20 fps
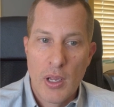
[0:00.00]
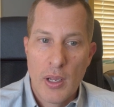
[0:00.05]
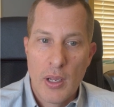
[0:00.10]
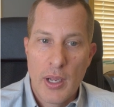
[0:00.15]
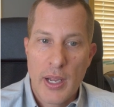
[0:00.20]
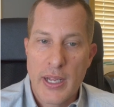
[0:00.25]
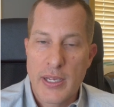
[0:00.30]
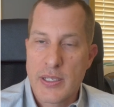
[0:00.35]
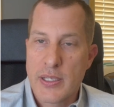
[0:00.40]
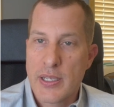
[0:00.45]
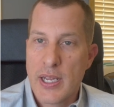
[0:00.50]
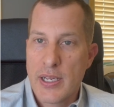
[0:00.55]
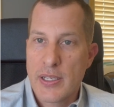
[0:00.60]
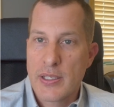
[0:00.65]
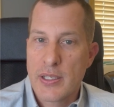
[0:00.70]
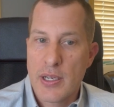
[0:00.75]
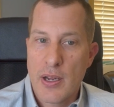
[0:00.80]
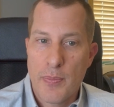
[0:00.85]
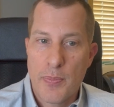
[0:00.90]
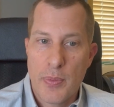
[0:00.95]
It
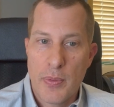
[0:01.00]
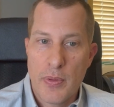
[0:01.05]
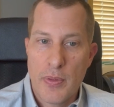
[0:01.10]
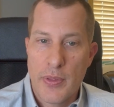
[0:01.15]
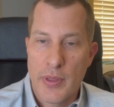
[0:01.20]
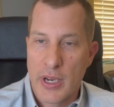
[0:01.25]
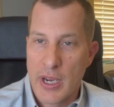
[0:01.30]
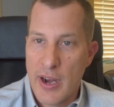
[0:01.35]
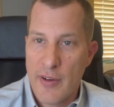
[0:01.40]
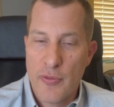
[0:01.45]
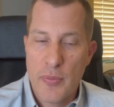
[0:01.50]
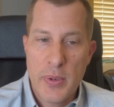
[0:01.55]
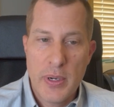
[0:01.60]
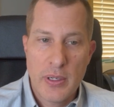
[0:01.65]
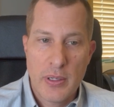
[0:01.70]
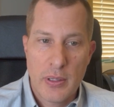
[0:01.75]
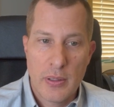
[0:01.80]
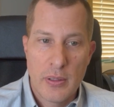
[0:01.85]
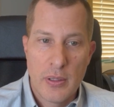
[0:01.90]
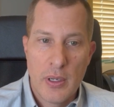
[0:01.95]
sets up the government,
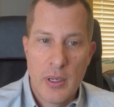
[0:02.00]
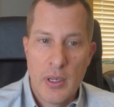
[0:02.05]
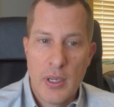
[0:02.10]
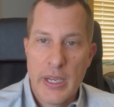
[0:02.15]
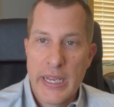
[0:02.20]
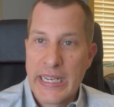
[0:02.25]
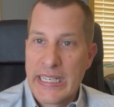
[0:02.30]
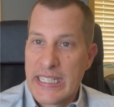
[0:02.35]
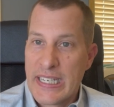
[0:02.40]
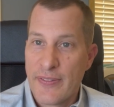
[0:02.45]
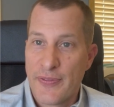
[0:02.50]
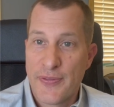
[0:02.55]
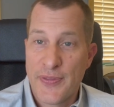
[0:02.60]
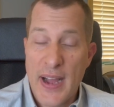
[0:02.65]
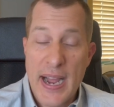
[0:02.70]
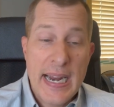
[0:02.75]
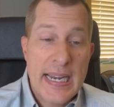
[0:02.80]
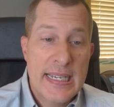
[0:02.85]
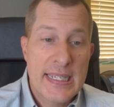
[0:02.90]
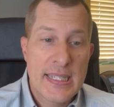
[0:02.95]
it
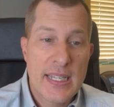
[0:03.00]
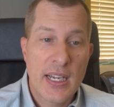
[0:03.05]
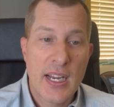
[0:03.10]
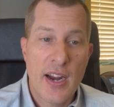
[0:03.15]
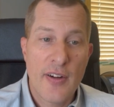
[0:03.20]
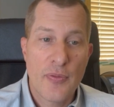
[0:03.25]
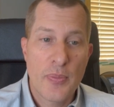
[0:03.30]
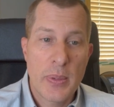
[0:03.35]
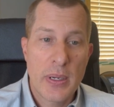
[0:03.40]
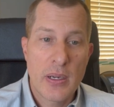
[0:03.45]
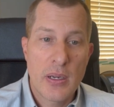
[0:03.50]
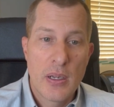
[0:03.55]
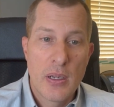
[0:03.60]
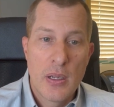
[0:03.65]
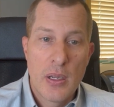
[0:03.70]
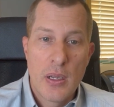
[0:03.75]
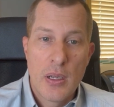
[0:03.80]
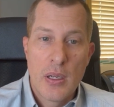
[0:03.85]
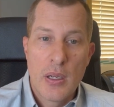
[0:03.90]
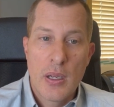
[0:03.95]
defines the government,
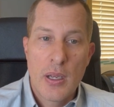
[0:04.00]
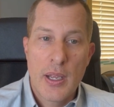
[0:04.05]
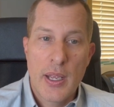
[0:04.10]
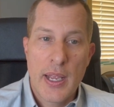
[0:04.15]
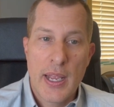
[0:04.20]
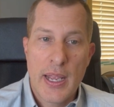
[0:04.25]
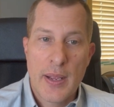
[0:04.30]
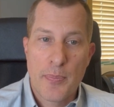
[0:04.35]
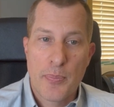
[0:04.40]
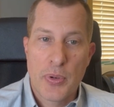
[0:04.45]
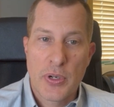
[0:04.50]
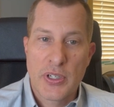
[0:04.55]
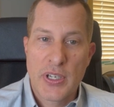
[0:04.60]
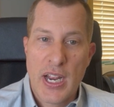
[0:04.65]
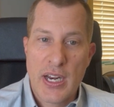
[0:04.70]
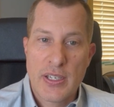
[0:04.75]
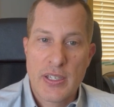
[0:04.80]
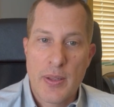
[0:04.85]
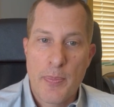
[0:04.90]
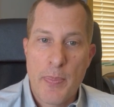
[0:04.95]
it
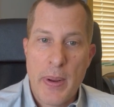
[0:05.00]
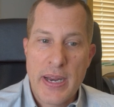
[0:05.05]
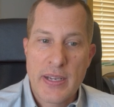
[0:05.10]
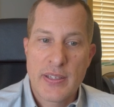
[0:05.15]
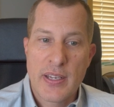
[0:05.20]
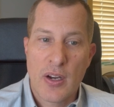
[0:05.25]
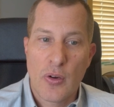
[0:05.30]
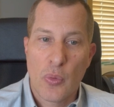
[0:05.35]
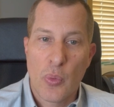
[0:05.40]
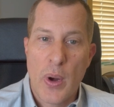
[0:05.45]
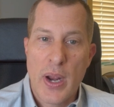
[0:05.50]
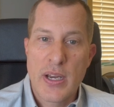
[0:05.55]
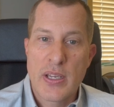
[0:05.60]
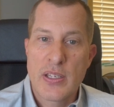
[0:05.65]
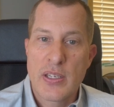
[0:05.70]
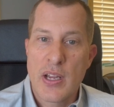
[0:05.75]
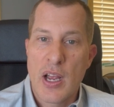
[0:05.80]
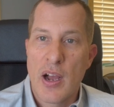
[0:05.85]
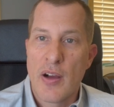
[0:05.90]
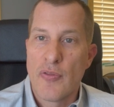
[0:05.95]
protects the basic
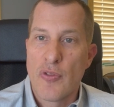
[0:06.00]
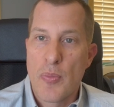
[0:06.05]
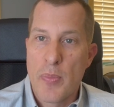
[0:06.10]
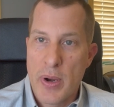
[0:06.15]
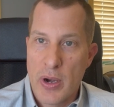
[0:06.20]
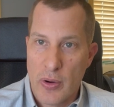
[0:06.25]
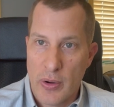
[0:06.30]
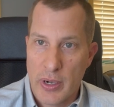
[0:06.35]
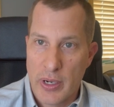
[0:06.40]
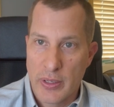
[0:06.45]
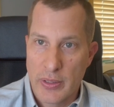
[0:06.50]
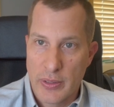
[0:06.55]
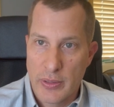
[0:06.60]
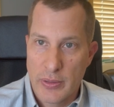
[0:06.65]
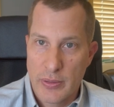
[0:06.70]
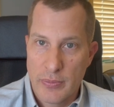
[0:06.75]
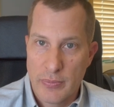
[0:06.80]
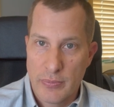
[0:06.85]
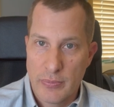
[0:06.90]
rights of Americans.